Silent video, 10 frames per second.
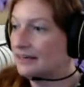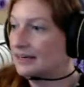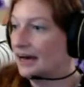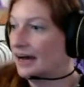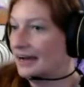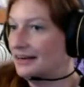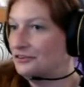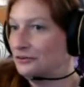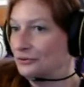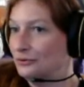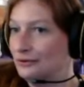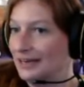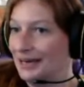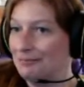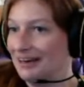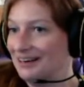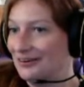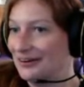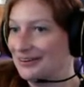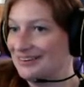I do game night
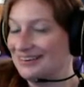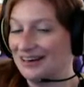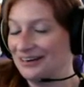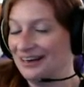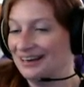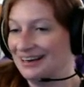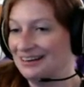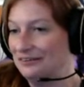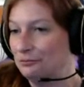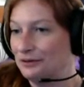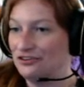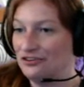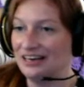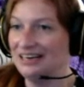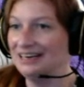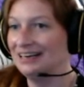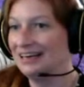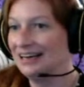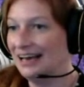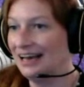on Saturday nights with Shenny.
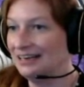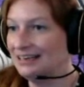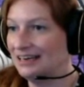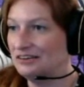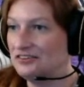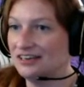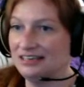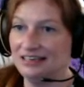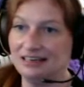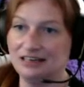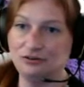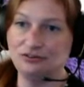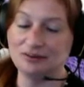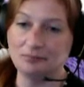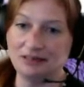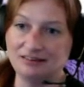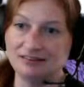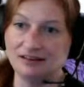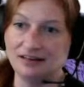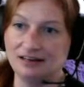And then Shenny and I do something
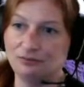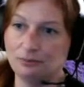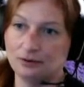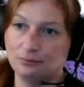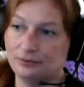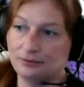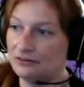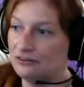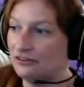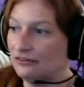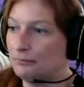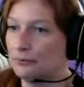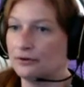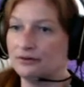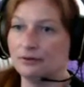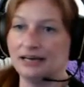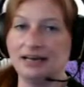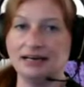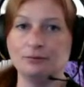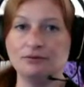Sundays where we're just bored and we hang
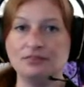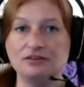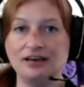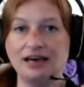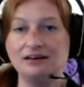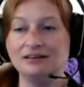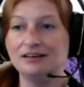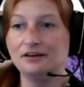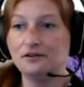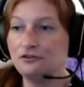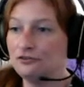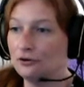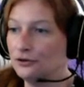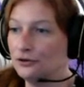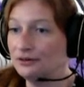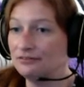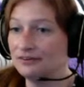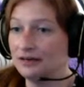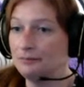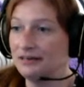out with the chat. So you can
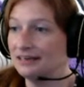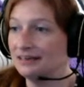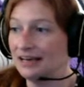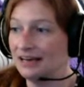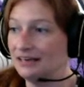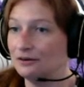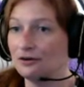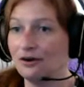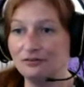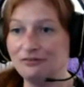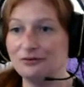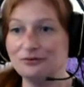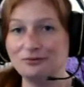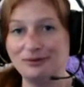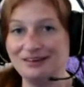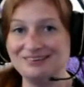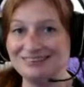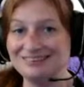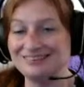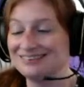find me at any or all of those
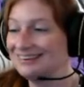places.